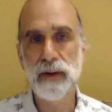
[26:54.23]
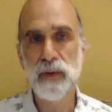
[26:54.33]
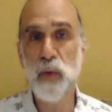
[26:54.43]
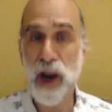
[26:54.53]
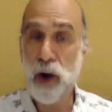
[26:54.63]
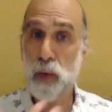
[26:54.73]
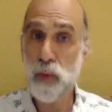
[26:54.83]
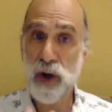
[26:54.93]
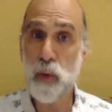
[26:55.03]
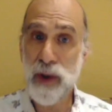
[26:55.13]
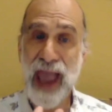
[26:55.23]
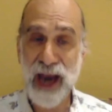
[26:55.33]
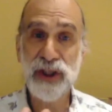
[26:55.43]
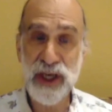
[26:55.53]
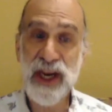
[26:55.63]
where you know we
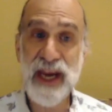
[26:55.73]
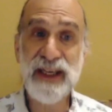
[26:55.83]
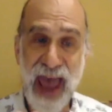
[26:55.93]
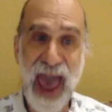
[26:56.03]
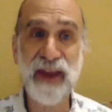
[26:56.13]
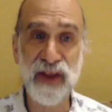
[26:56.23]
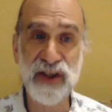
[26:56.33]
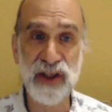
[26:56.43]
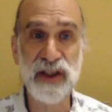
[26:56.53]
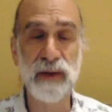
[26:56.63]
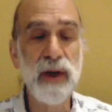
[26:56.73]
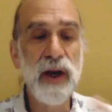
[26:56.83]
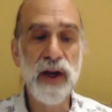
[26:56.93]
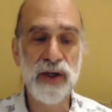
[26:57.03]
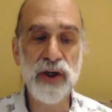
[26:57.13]
actually need to hack the system
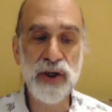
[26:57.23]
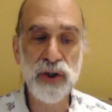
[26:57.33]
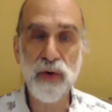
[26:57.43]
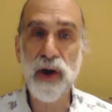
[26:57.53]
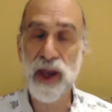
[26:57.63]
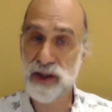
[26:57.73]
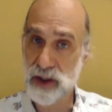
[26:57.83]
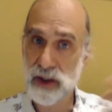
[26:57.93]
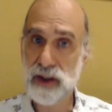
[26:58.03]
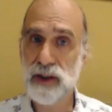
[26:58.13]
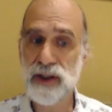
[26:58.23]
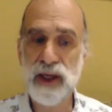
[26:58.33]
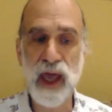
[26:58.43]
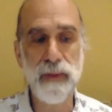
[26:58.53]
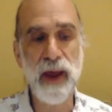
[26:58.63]
to destroy it to
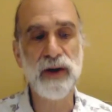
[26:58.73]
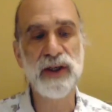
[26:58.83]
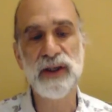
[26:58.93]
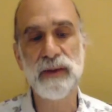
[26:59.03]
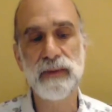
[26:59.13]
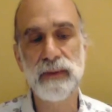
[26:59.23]
get a better system.